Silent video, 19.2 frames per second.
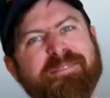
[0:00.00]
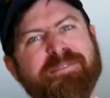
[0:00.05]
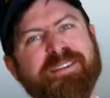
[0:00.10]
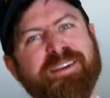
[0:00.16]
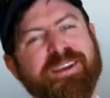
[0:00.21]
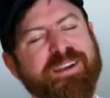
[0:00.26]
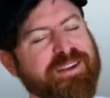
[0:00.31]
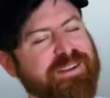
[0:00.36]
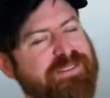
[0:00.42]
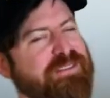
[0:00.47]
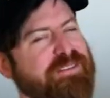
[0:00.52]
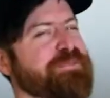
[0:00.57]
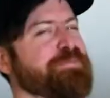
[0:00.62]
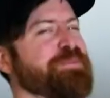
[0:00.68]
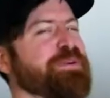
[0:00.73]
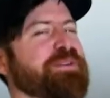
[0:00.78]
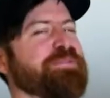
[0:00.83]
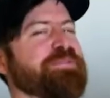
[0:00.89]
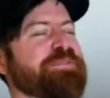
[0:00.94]
and fajitas. It's
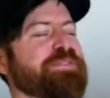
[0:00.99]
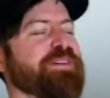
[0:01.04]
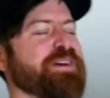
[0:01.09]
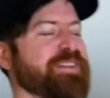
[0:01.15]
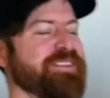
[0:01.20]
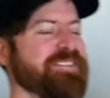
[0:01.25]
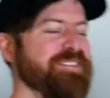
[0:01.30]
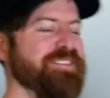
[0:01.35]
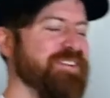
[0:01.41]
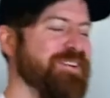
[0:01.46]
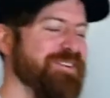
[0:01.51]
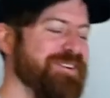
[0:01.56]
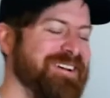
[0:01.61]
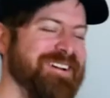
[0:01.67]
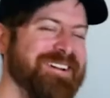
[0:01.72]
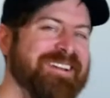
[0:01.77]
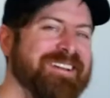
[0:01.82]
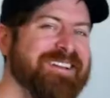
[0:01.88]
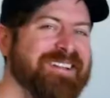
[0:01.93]
pretty fun.
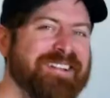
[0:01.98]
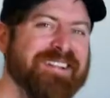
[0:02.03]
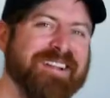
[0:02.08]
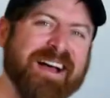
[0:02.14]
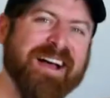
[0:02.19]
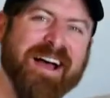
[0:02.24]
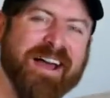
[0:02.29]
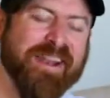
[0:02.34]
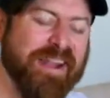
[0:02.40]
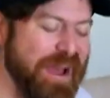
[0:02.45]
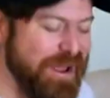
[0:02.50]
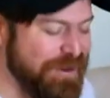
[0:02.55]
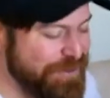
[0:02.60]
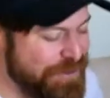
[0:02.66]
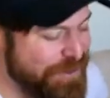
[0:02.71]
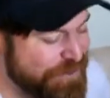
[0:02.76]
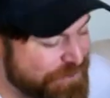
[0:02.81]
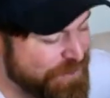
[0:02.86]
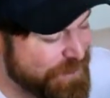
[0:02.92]
So I
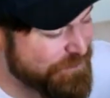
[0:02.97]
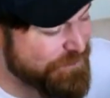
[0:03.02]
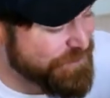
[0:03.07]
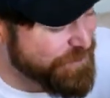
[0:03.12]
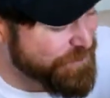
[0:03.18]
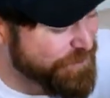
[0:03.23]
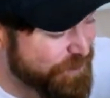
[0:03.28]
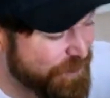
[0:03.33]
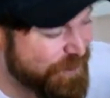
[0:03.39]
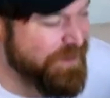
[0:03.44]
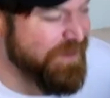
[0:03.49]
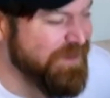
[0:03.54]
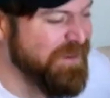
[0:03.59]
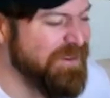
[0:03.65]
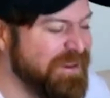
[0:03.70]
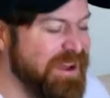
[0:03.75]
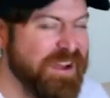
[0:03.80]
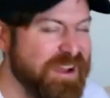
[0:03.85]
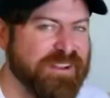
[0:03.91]
don't know if any of you are on
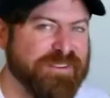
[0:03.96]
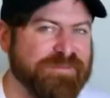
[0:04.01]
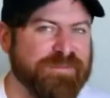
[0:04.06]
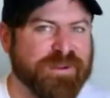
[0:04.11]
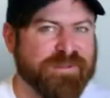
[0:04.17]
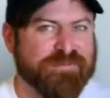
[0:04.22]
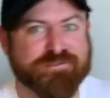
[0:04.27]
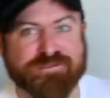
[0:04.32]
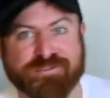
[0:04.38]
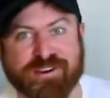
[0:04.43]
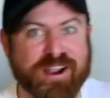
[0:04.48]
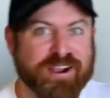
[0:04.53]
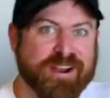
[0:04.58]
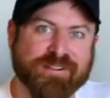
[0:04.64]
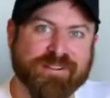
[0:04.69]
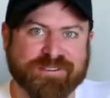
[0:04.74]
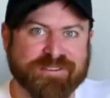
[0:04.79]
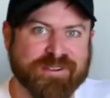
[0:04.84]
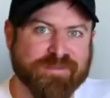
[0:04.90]
any diets, but I'm trying
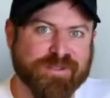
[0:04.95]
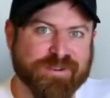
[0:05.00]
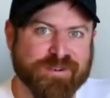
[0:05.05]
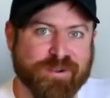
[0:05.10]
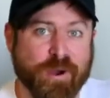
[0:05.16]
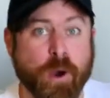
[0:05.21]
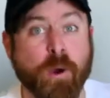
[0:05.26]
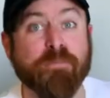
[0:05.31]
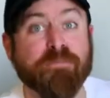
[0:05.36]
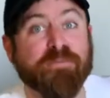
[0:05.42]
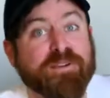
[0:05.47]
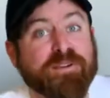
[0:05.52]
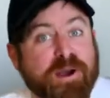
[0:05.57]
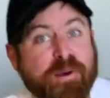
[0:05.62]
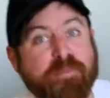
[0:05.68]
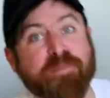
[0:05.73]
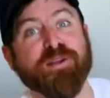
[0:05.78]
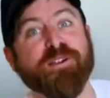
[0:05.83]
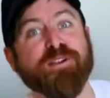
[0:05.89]
out something new. Hopefully
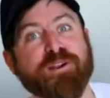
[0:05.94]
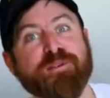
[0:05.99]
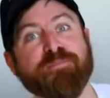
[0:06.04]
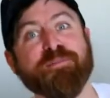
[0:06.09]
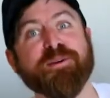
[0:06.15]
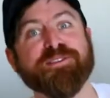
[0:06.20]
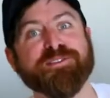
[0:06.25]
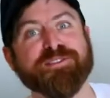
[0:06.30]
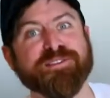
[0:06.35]
I'll be a little bit